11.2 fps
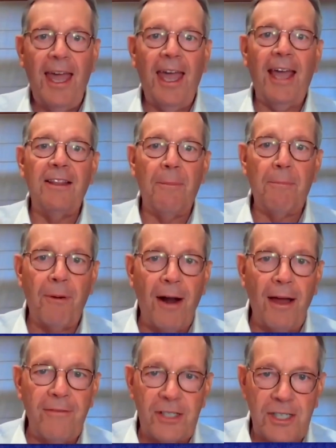and the
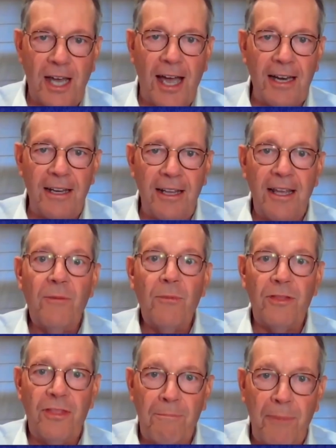private side
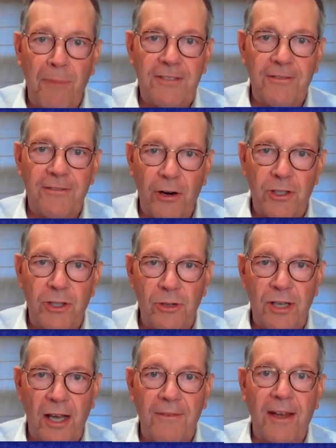with the best
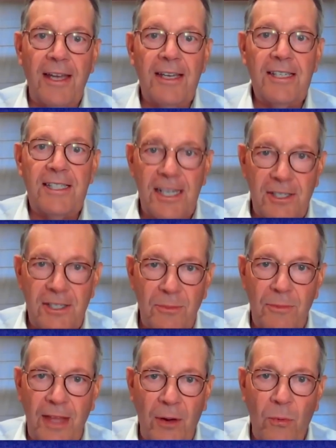virtues of a
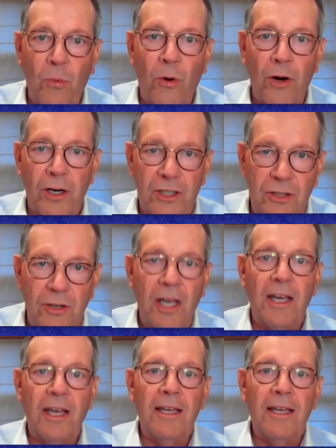system that works to